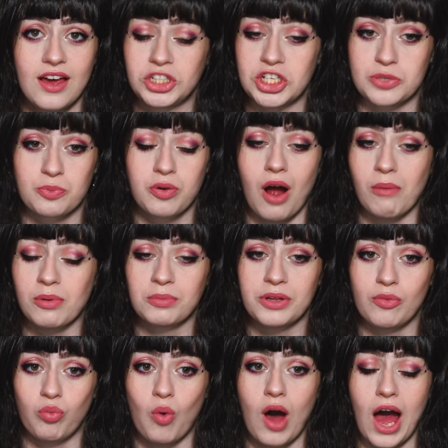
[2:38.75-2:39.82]
which is
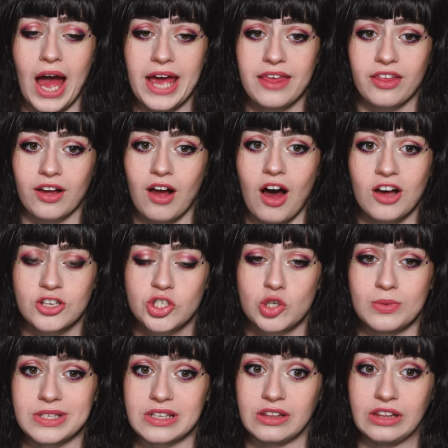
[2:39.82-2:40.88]
probably why the
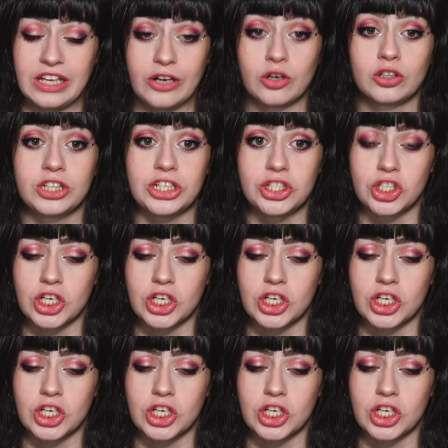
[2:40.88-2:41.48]
costume is literally